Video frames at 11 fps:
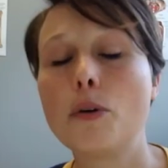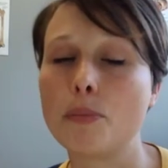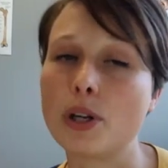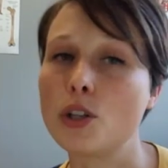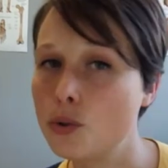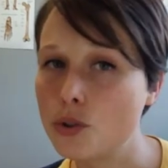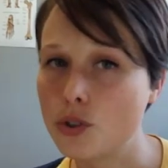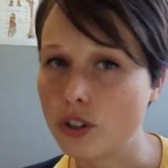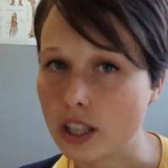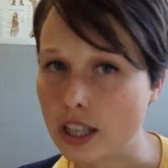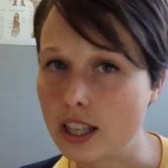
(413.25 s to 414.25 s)
But
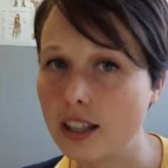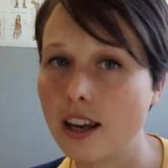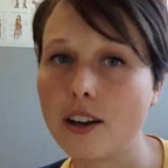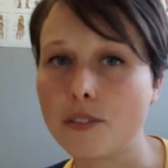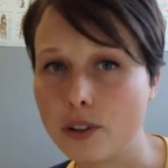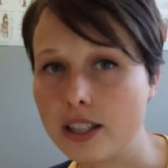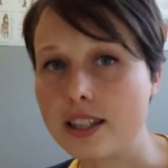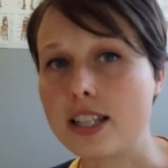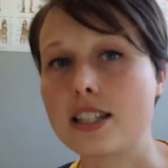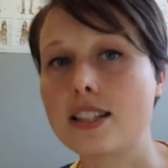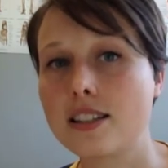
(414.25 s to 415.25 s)
usually I read
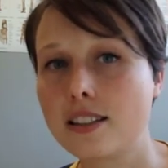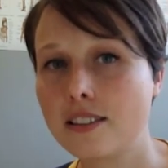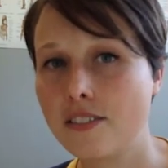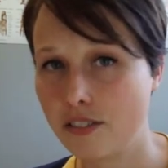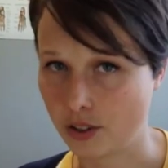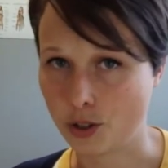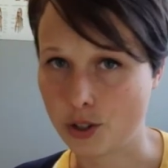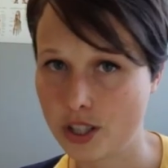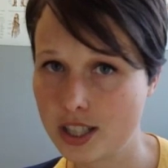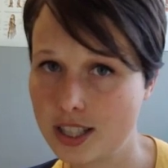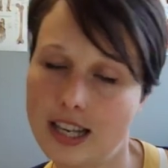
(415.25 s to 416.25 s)
this
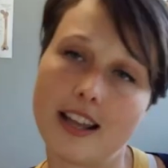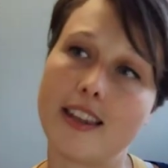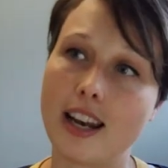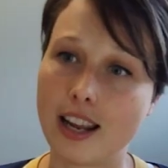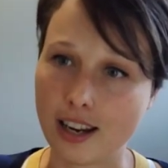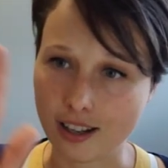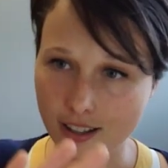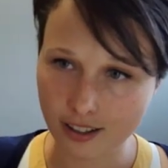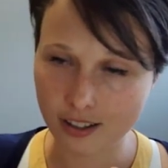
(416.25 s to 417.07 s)
first and then I